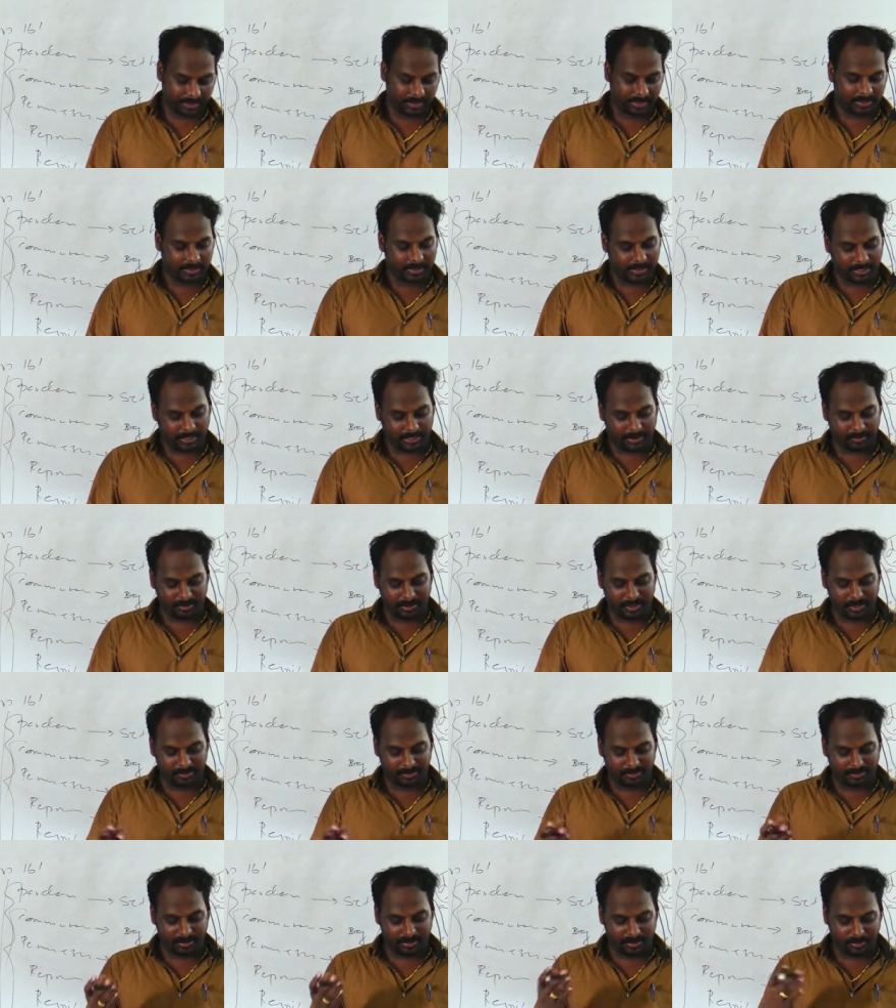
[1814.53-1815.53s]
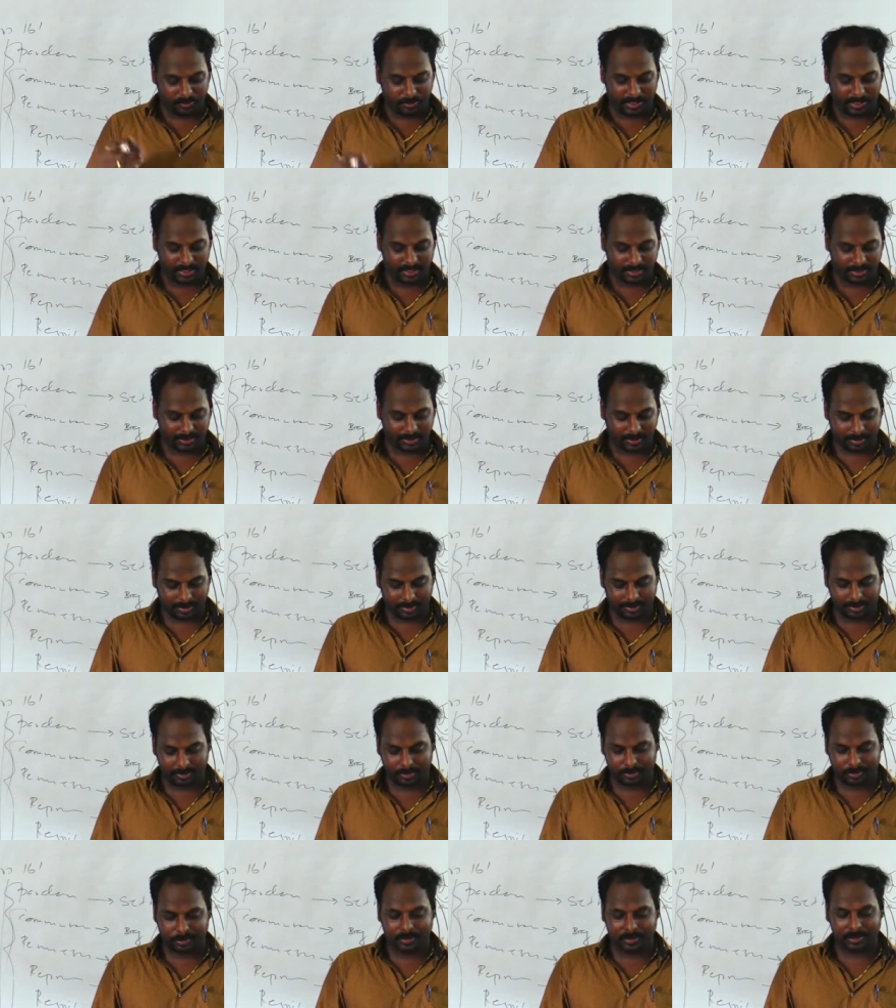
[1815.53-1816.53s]
Narayavati Vinnum Panirkaru,
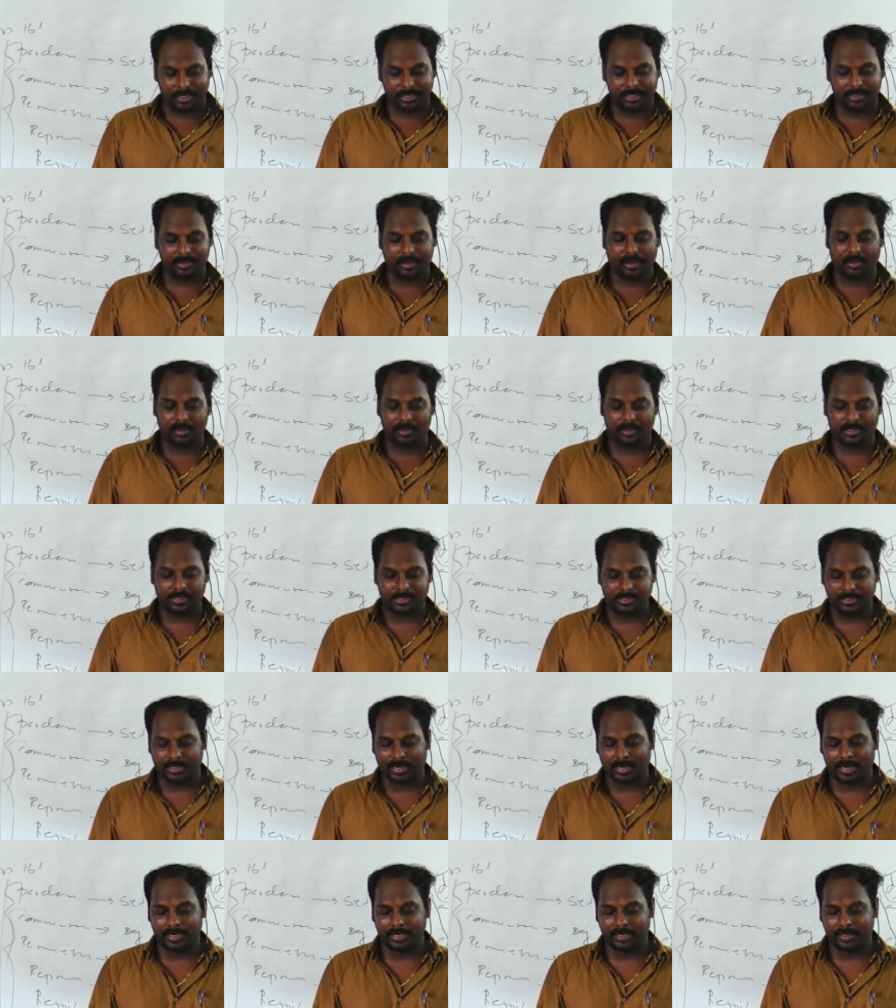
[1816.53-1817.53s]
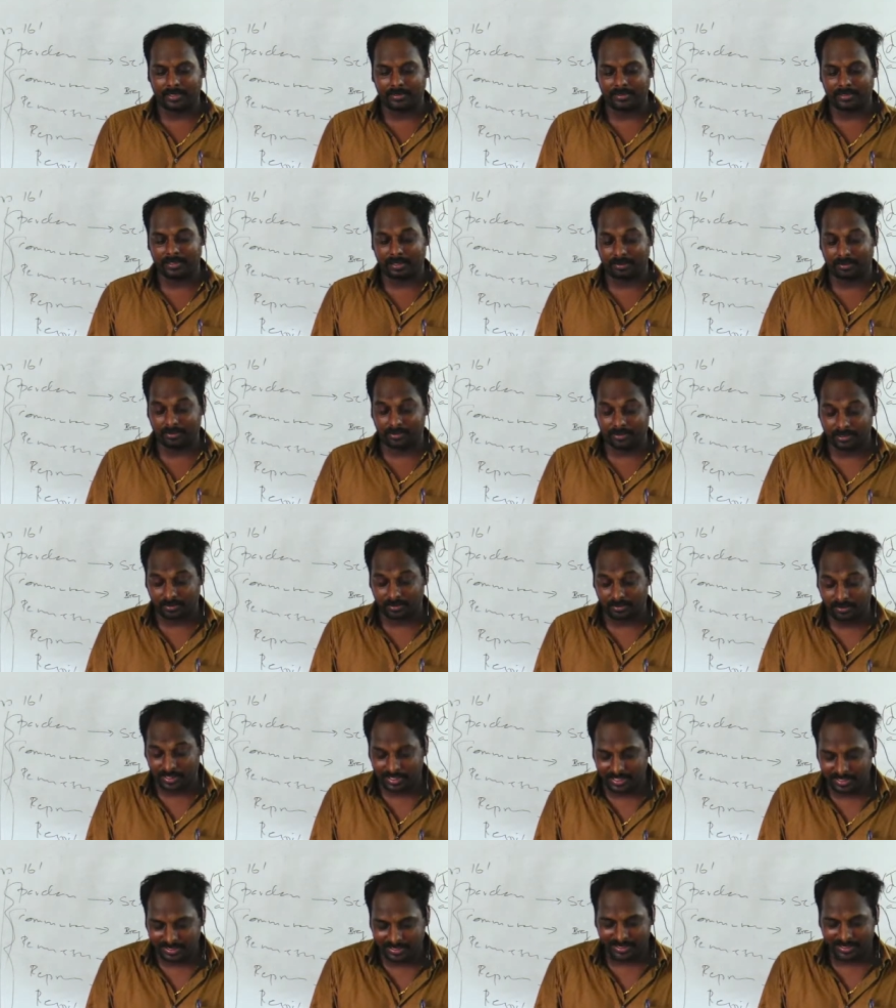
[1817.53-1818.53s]
twentieth August
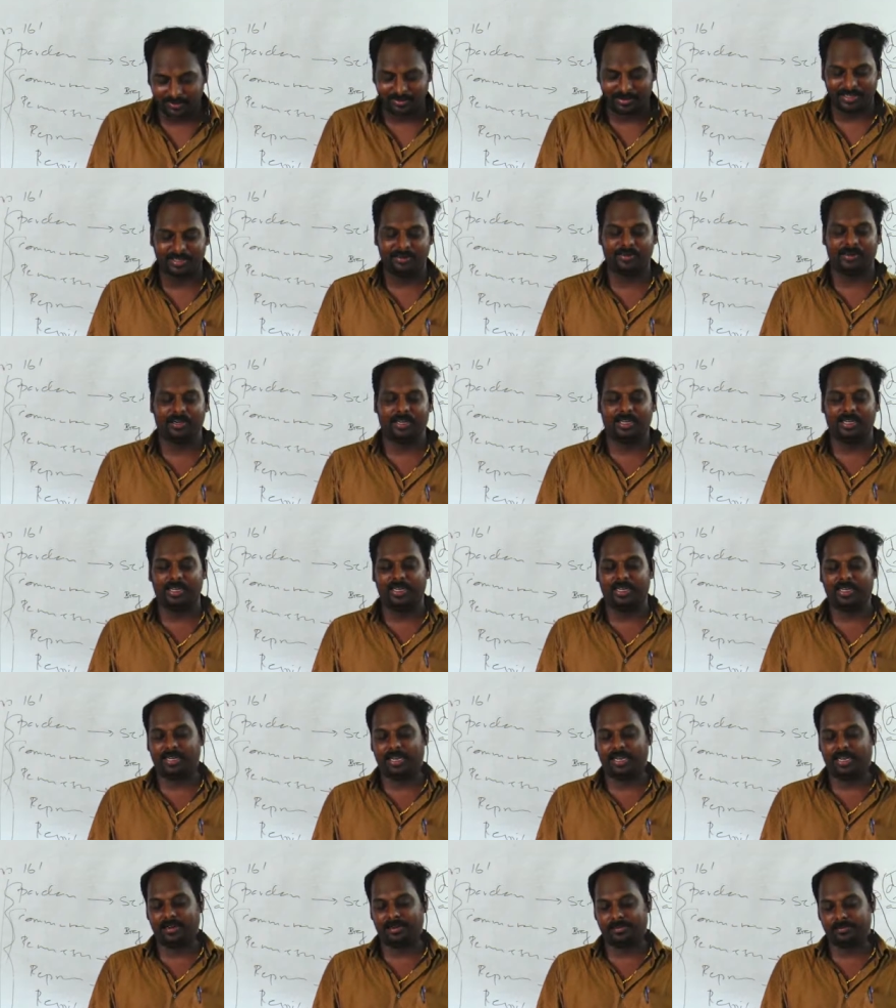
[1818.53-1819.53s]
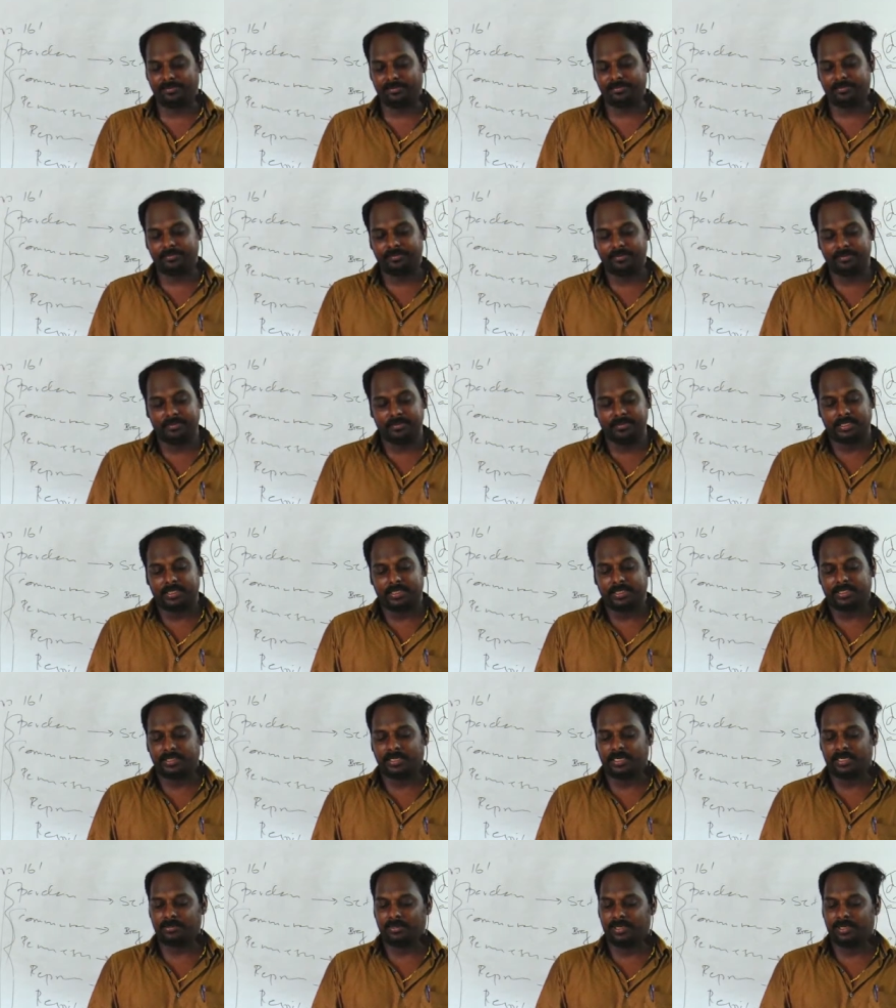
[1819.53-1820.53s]
seventeen seventy-one la he died.
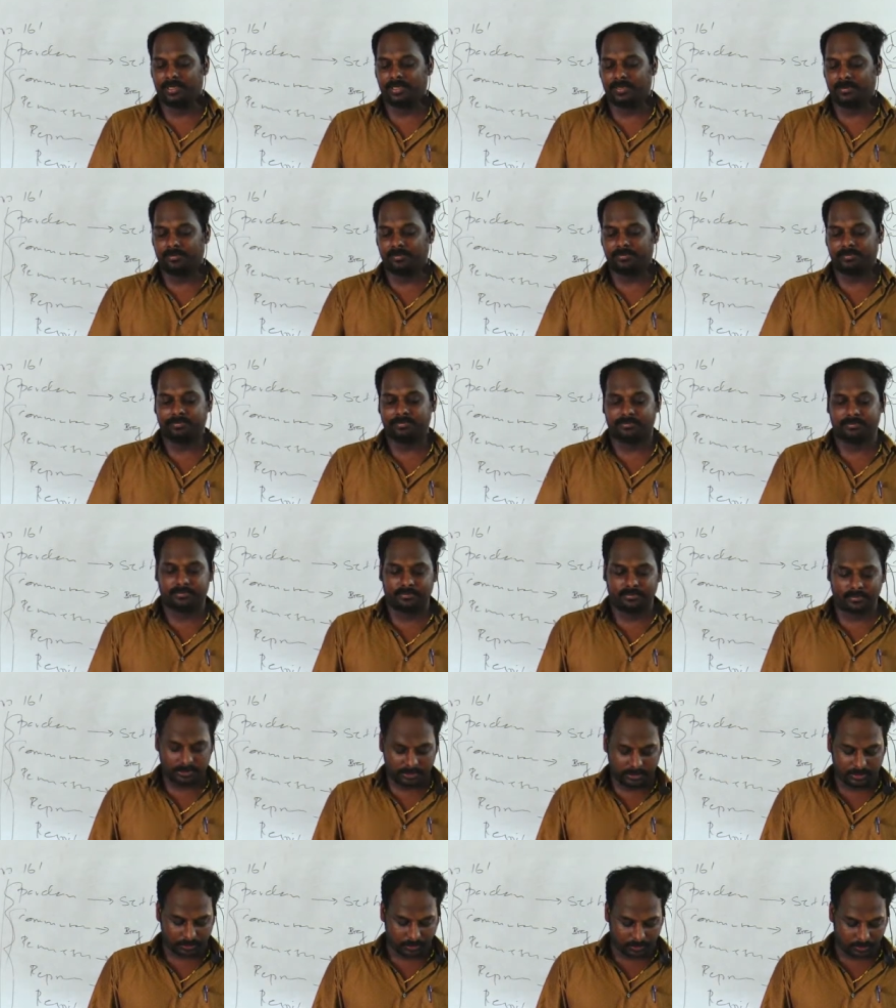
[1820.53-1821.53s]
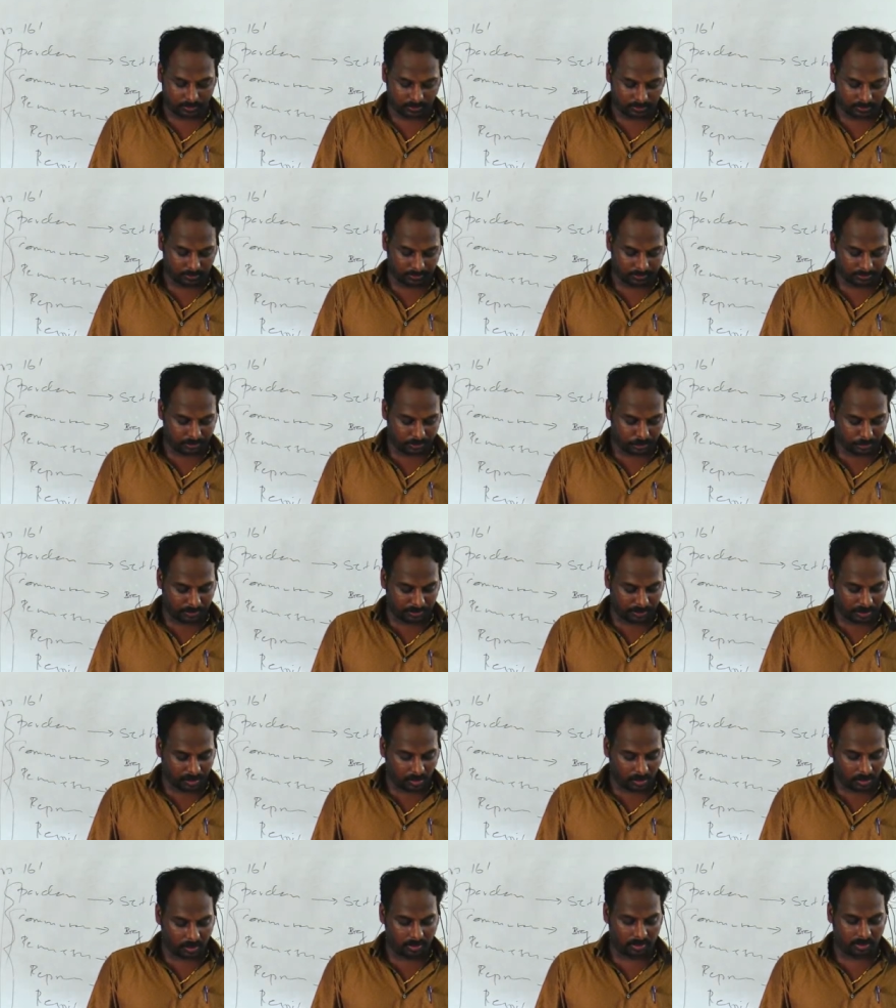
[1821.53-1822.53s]
That's why, so to be
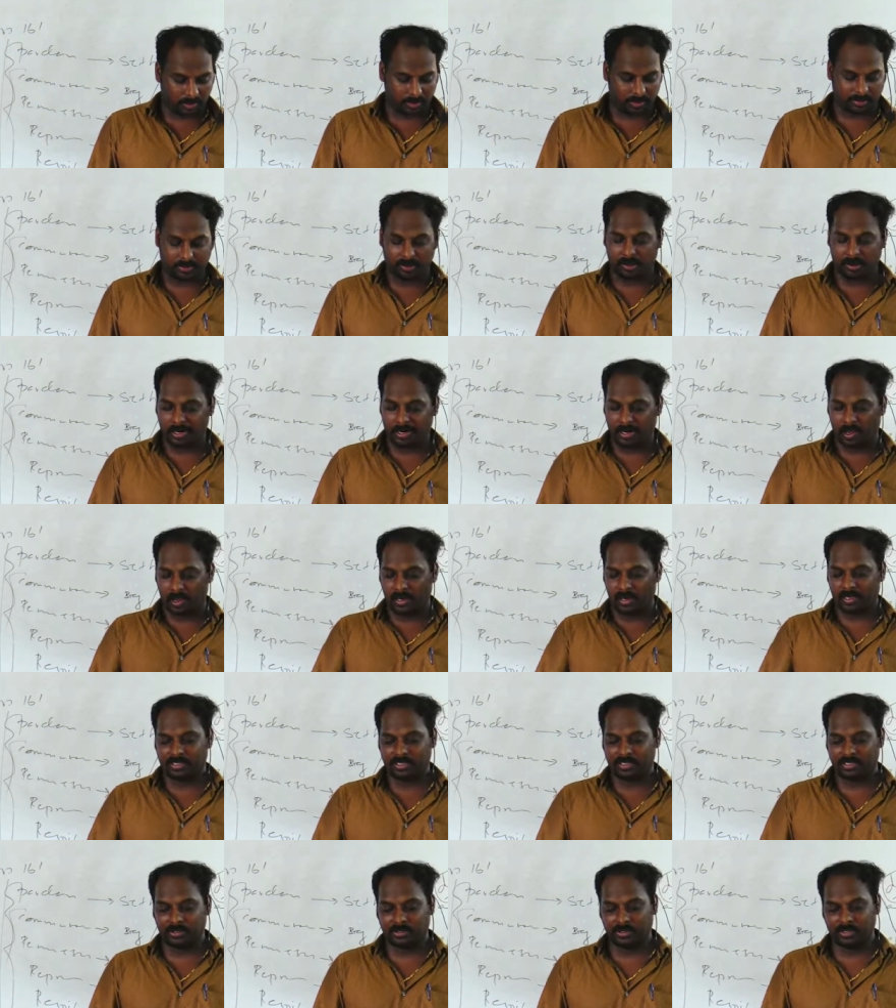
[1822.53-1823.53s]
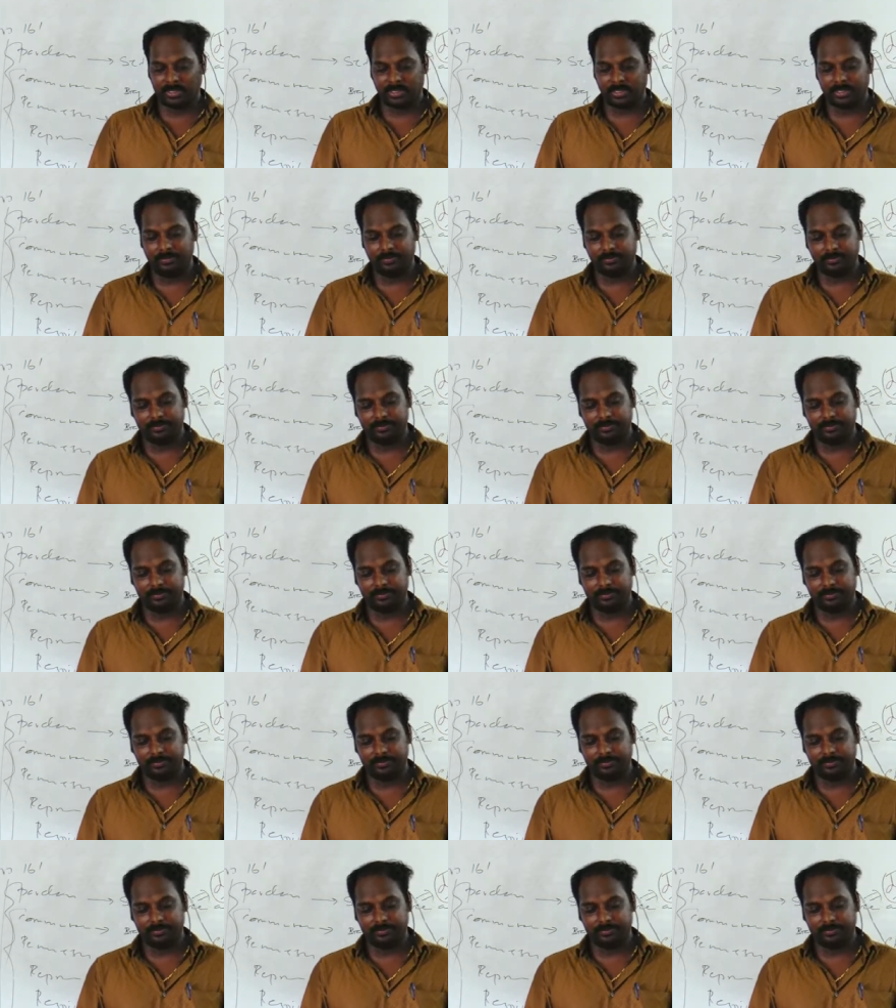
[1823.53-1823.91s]
honored on August twentieth,